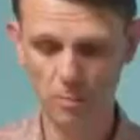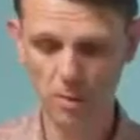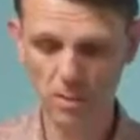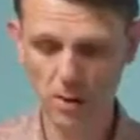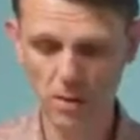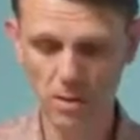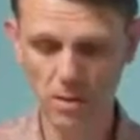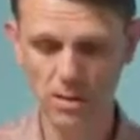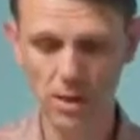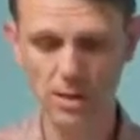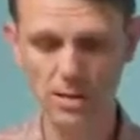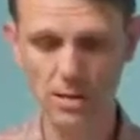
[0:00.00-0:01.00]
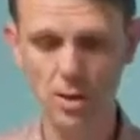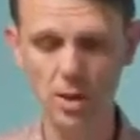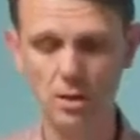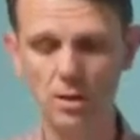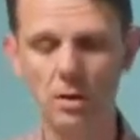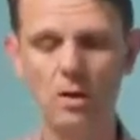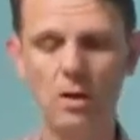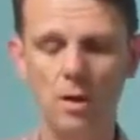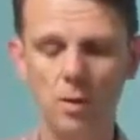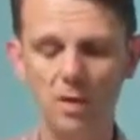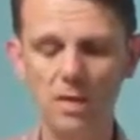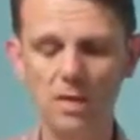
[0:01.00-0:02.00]
It proposes legislation,
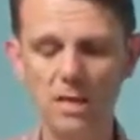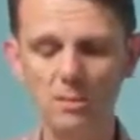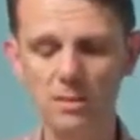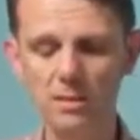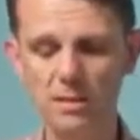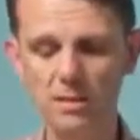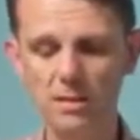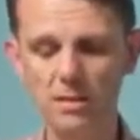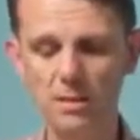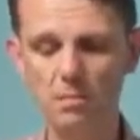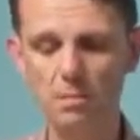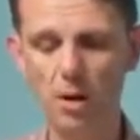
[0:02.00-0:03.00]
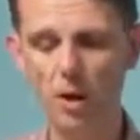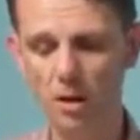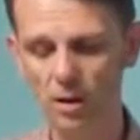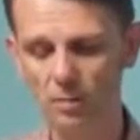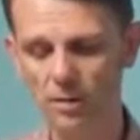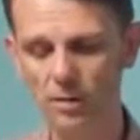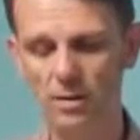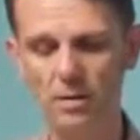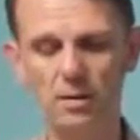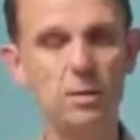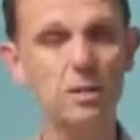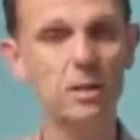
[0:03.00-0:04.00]
which is then presented to the Parliament
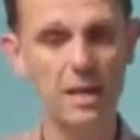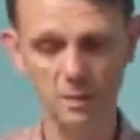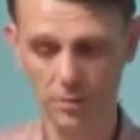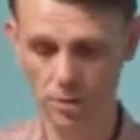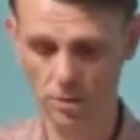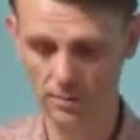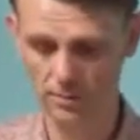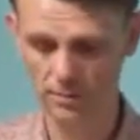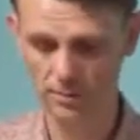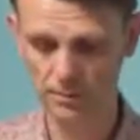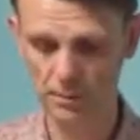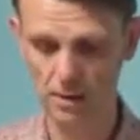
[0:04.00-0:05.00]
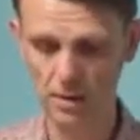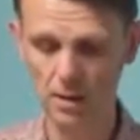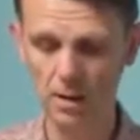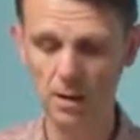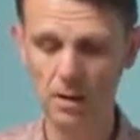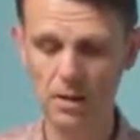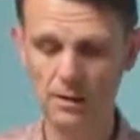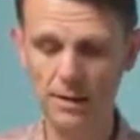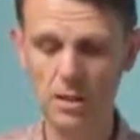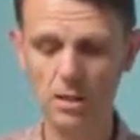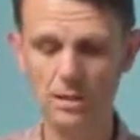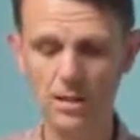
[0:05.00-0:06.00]
and to Council.
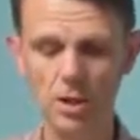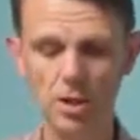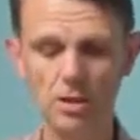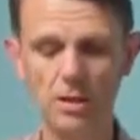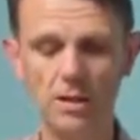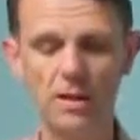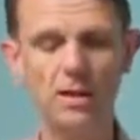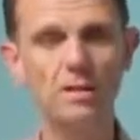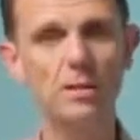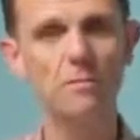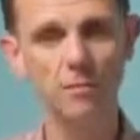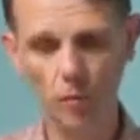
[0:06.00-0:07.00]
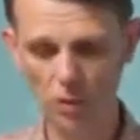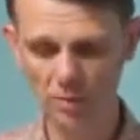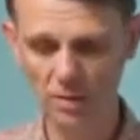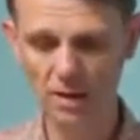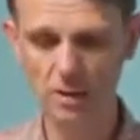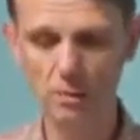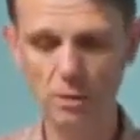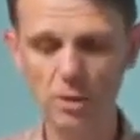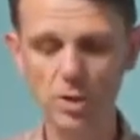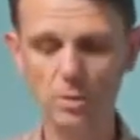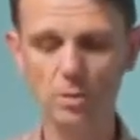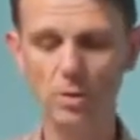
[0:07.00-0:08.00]
Legislation is informed by the
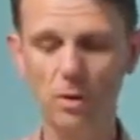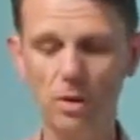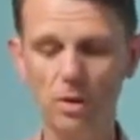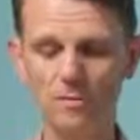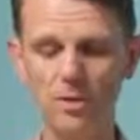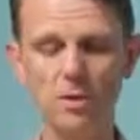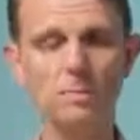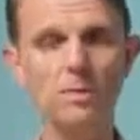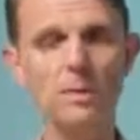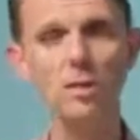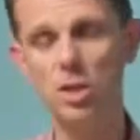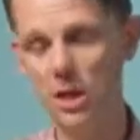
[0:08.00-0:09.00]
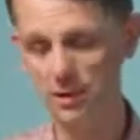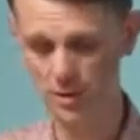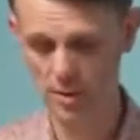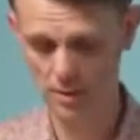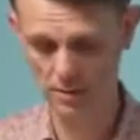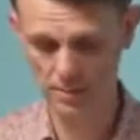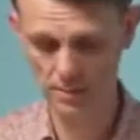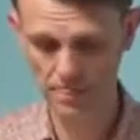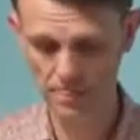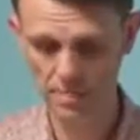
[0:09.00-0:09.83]
principle of subsidiarity.